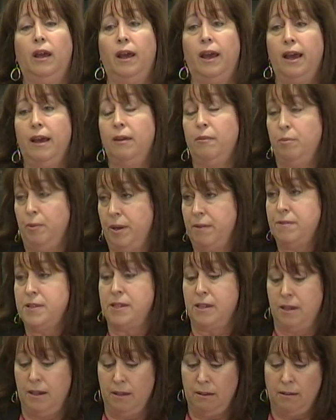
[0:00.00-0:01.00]
And we've
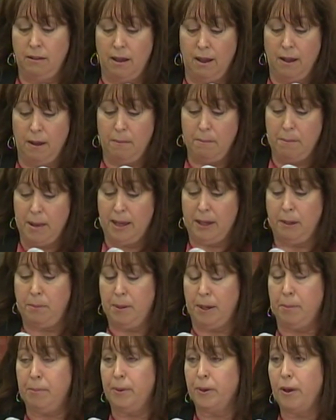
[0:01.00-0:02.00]
seen many
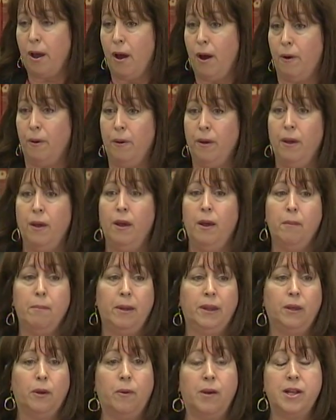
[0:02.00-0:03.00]
people go.
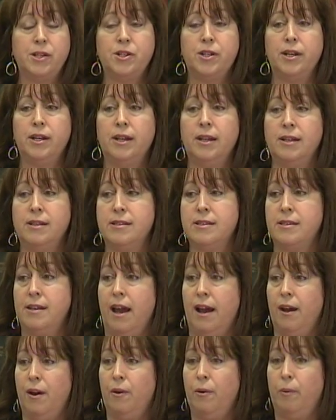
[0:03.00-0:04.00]
But the question is
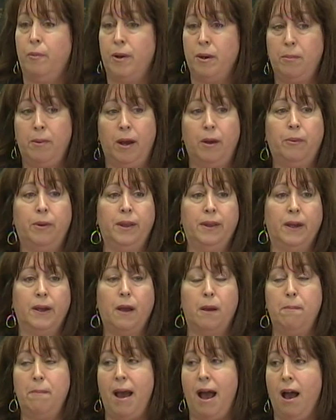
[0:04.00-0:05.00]
now, what about when they
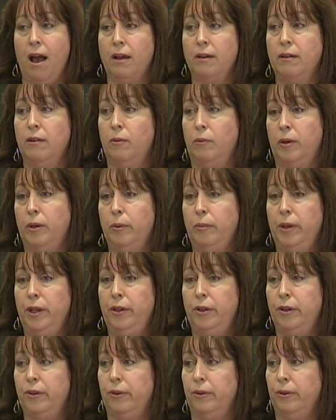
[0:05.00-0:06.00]
come back? What do we
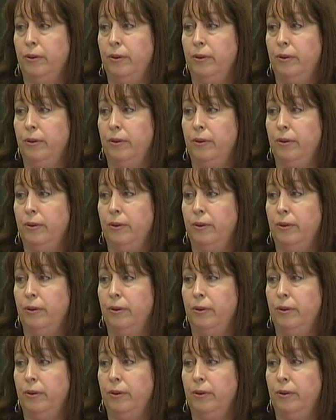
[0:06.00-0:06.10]
do?